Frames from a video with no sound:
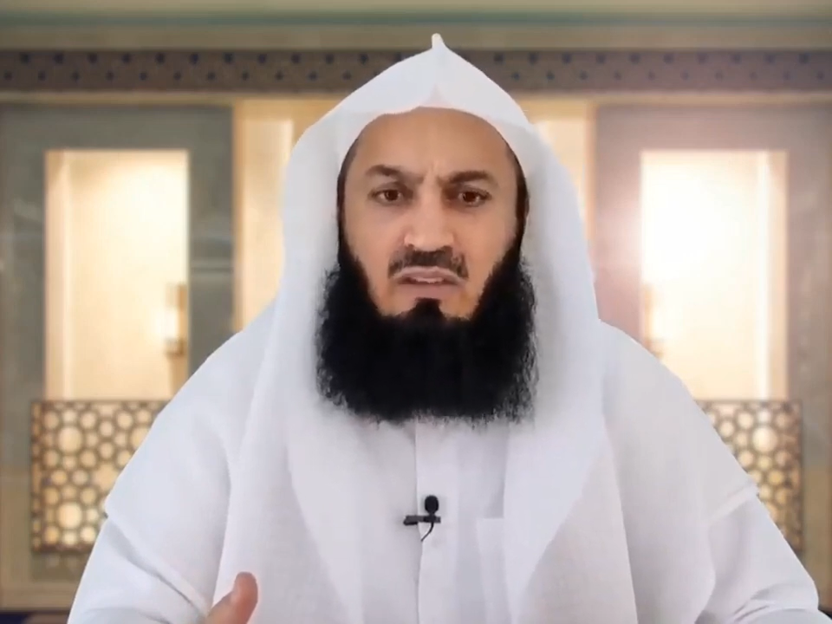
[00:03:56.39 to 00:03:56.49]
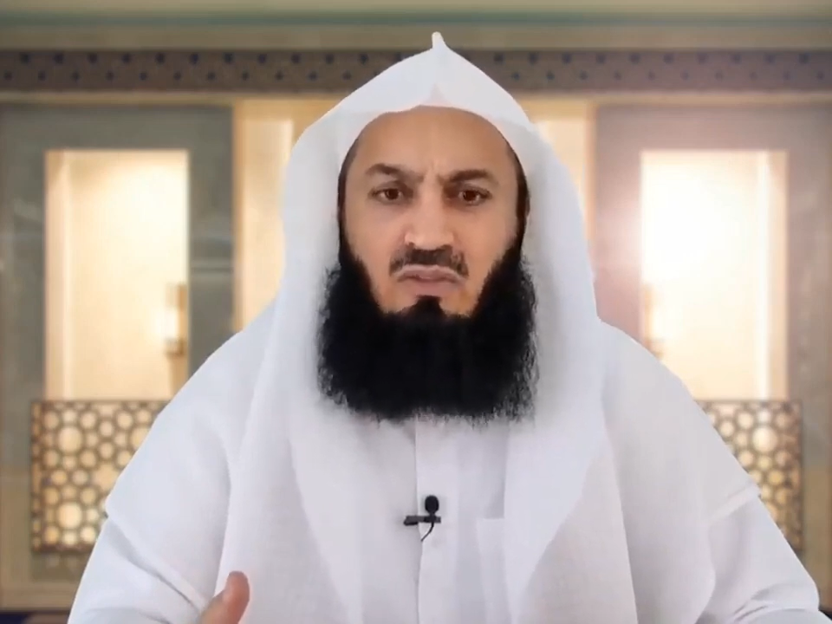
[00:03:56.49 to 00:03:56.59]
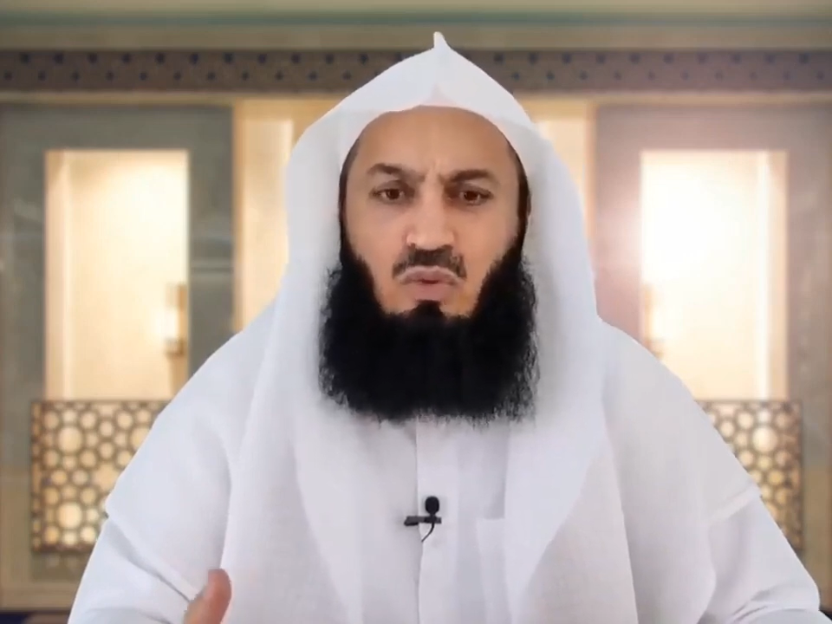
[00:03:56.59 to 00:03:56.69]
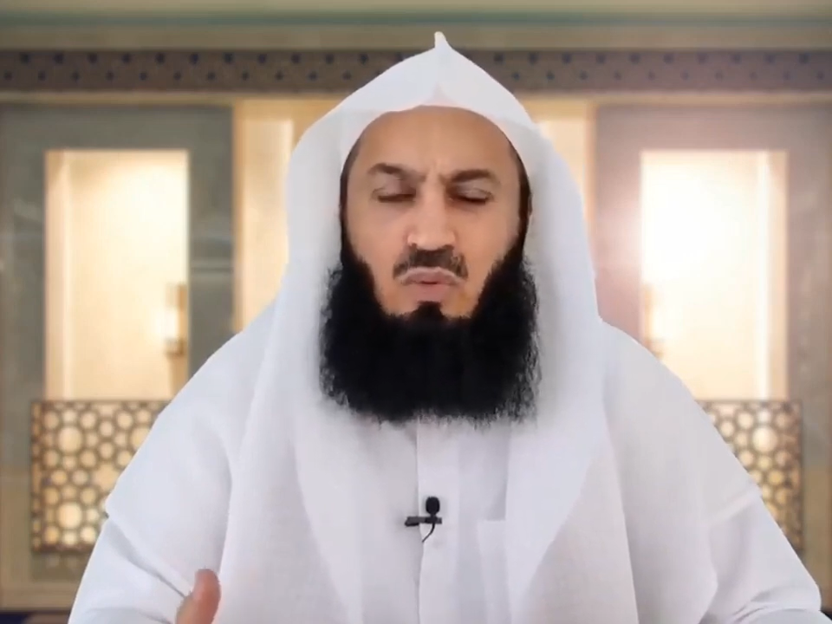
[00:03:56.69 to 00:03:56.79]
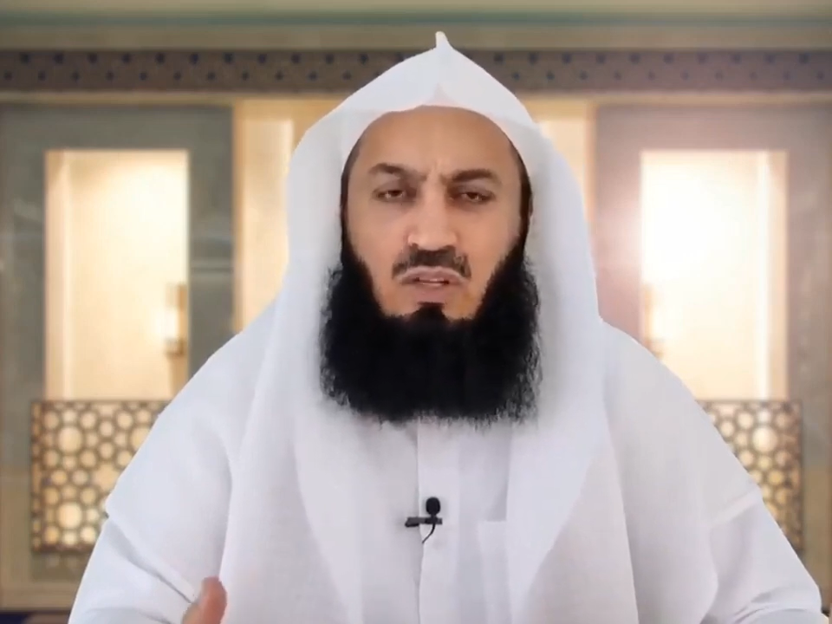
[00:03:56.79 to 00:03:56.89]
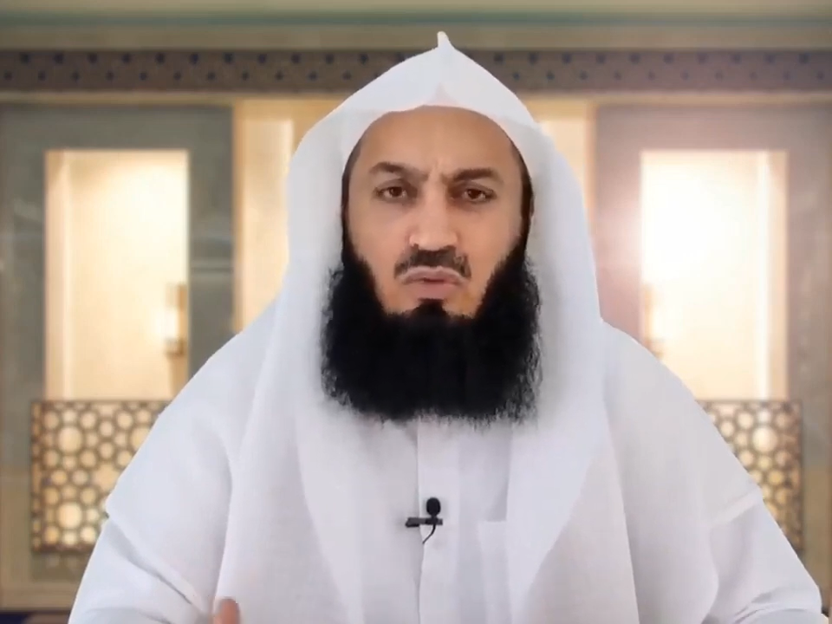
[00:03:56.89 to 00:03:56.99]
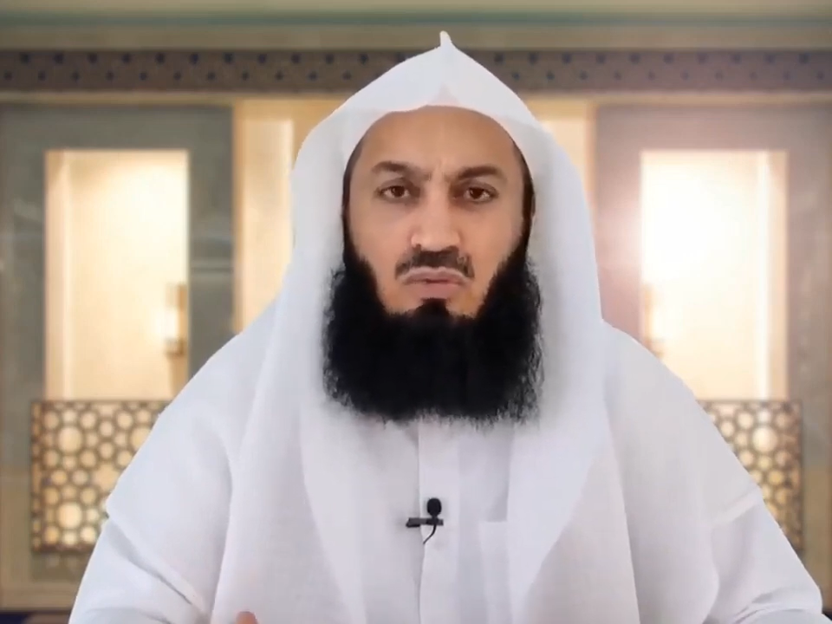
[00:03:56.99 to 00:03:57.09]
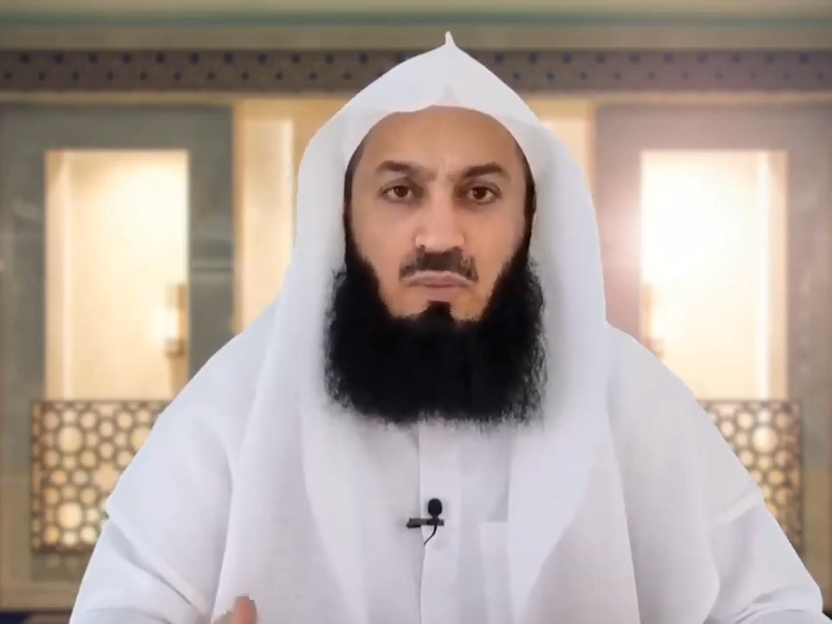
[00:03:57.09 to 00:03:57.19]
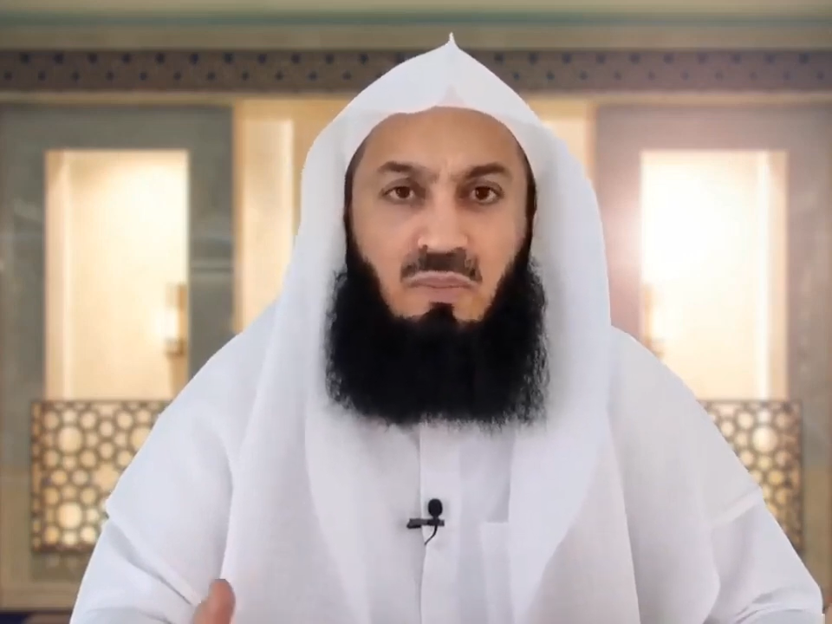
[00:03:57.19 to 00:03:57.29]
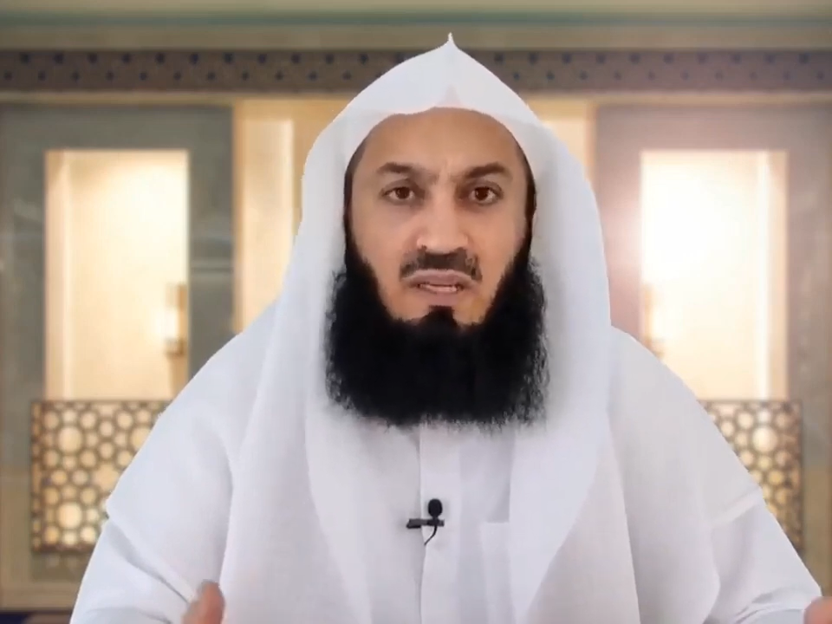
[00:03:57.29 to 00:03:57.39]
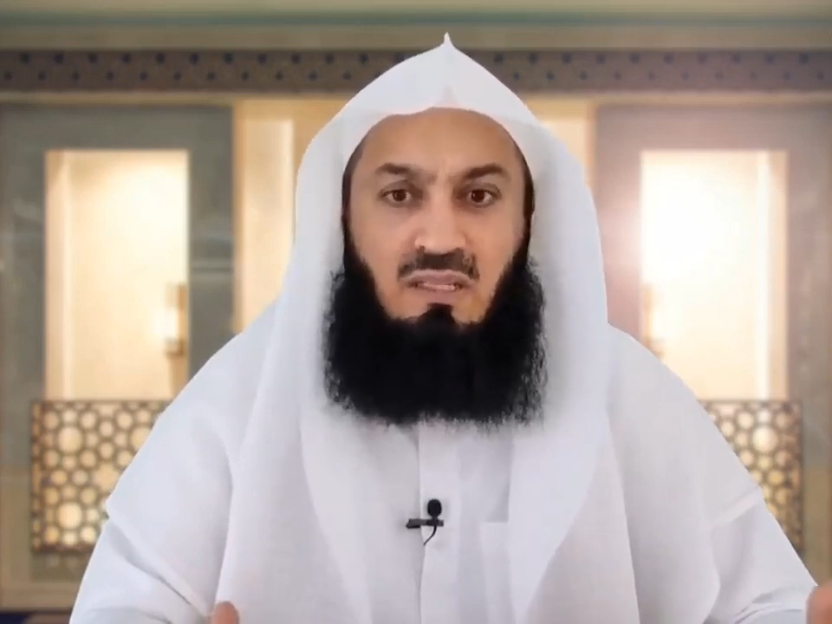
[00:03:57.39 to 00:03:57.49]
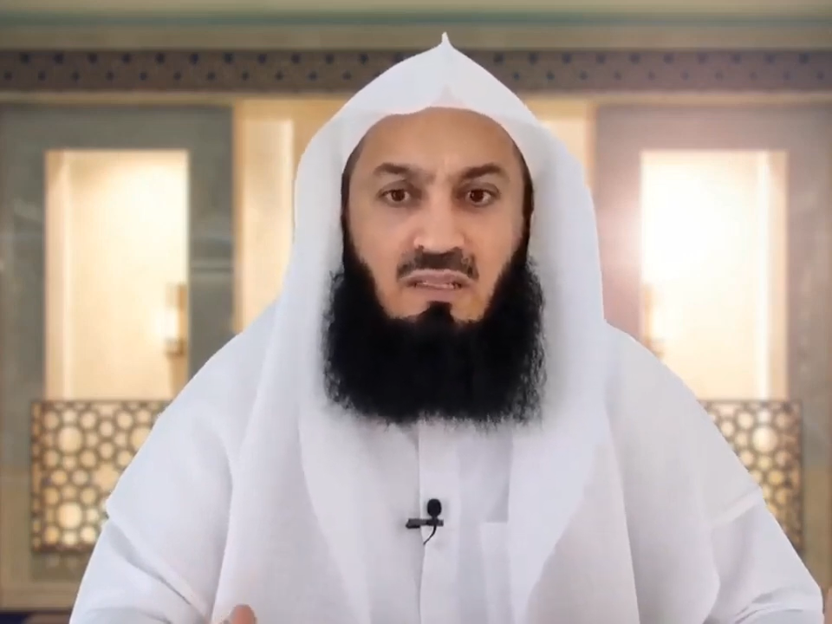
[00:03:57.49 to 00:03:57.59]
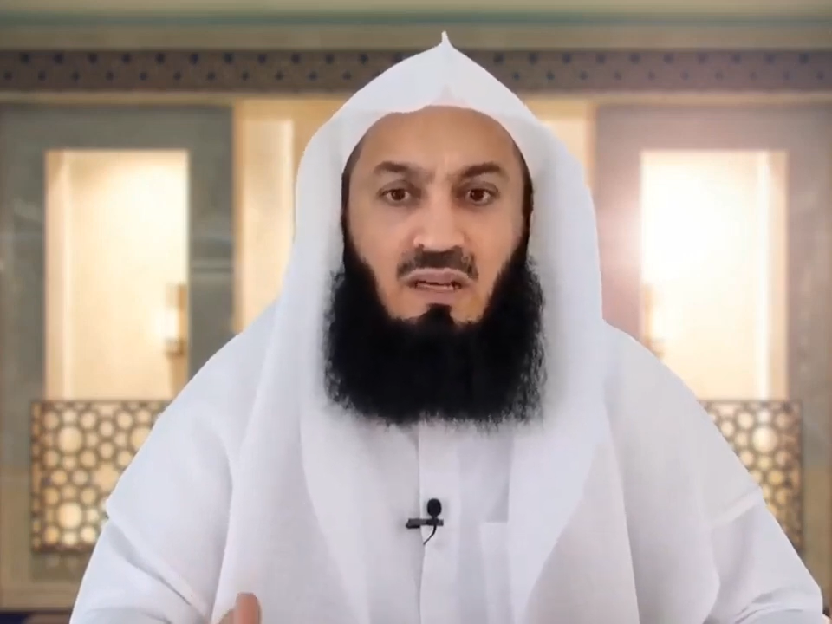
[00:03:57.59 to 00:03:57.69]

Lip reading: If you were to repeat it